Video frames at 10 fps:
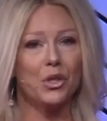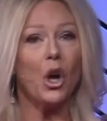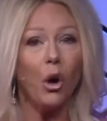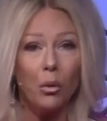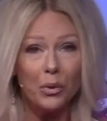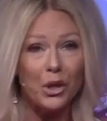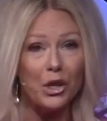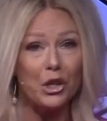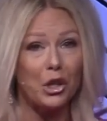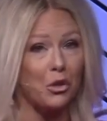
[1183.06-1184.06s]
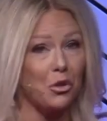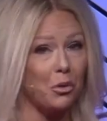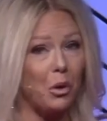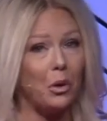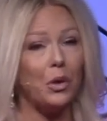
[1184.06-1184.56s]
So
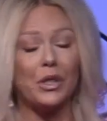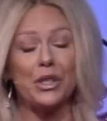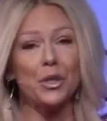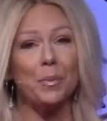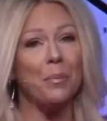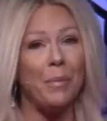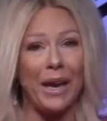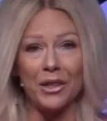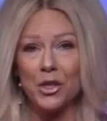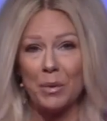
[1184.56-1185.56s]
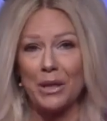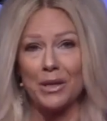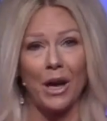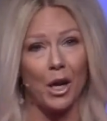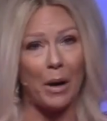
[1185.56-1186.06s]
management
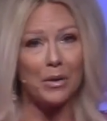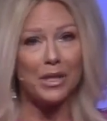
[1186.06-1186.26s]
is not